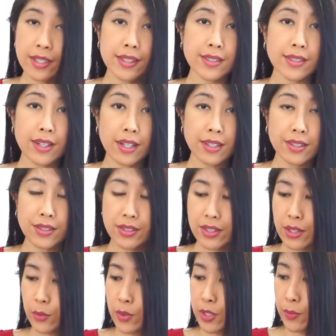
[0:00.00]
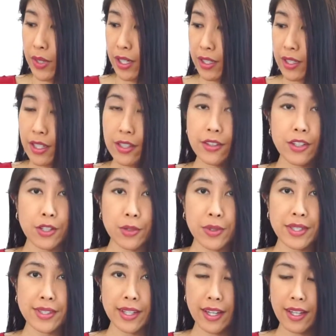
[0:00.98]
is Nux. It was made in the
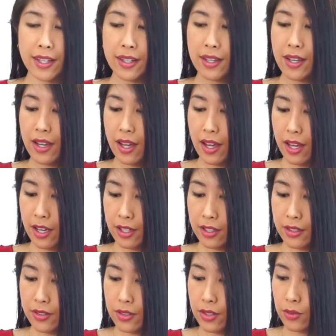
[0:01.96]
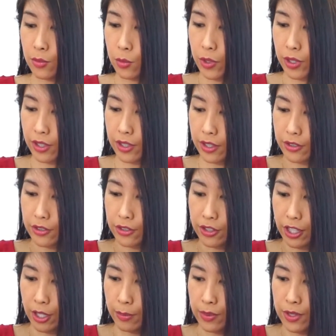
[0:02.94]
USA, and it's in really good
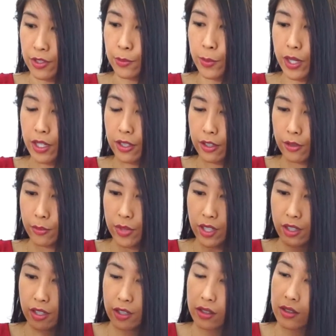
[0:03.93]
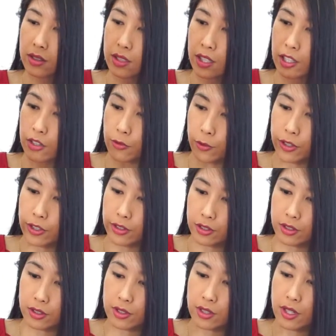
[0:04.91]
shape despite it being kind of
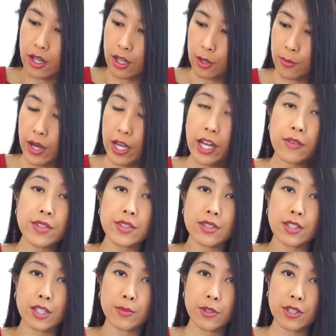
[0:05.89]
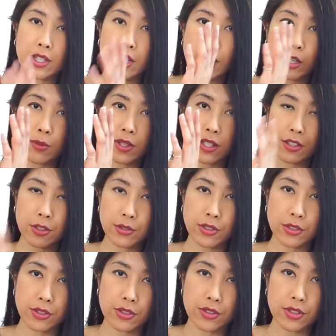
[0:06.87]
wrinkled. I have a steamer that I'll be
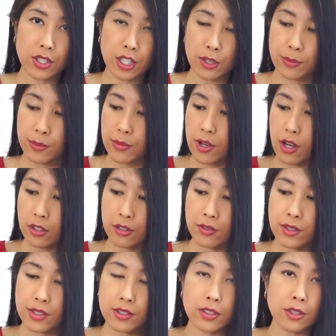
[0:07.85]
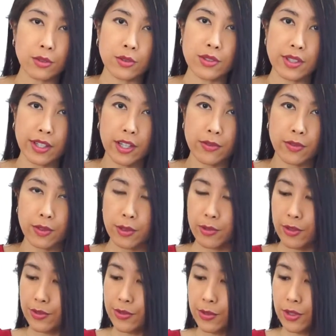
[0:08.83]
using to steam all of these clothes I get from the
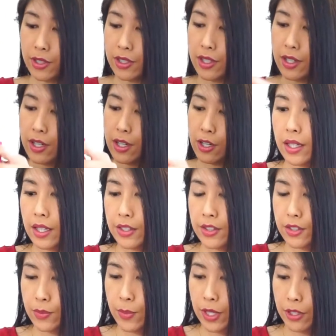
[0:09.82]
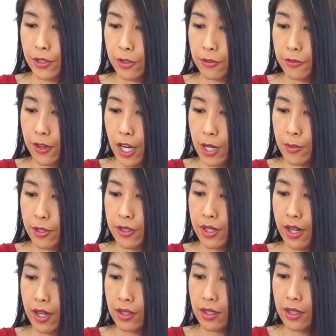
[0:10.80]
thrift store. It's made of fiber,
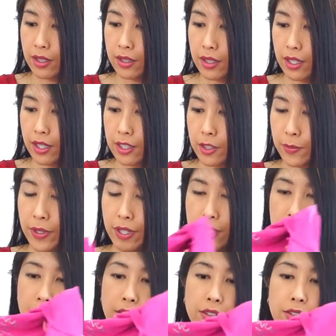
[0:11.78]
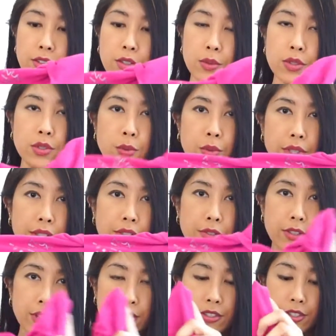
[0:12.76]
nylon, and spandex, so it's really
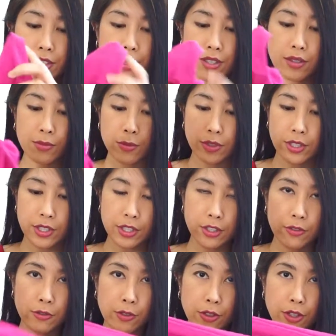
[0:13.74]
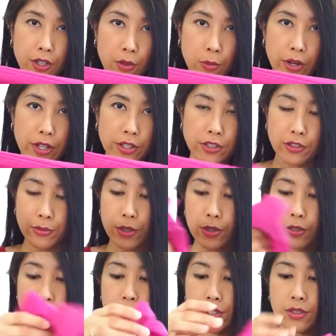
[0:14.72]
stretchy, really good for a range of
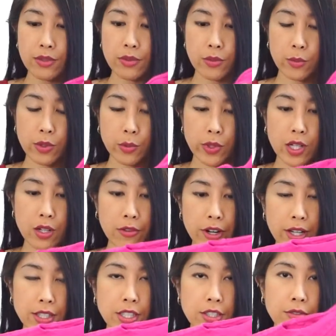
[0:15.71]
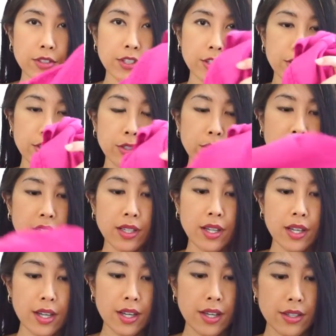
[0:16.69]
motion with whatever activity you're doing.
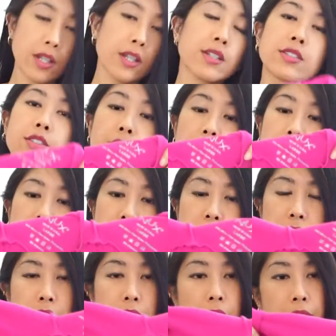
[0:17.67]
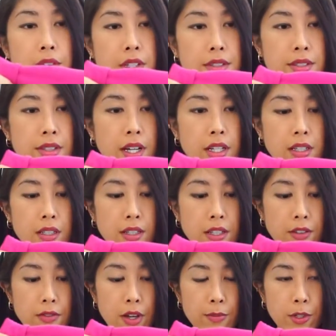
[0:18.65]
So this, I haven't decided
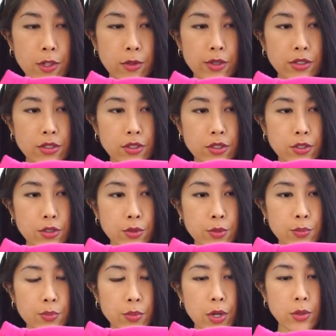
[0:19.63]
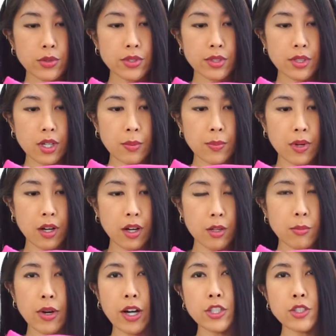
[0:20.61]
if I'm going to post up on
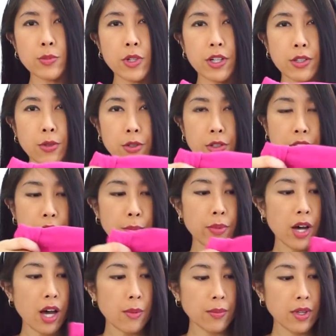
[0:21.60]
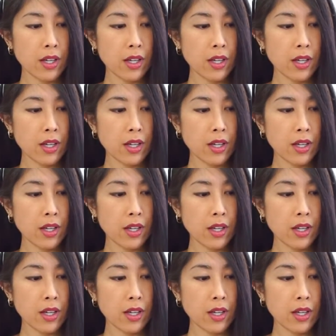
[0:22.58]
Poshmark or Depop,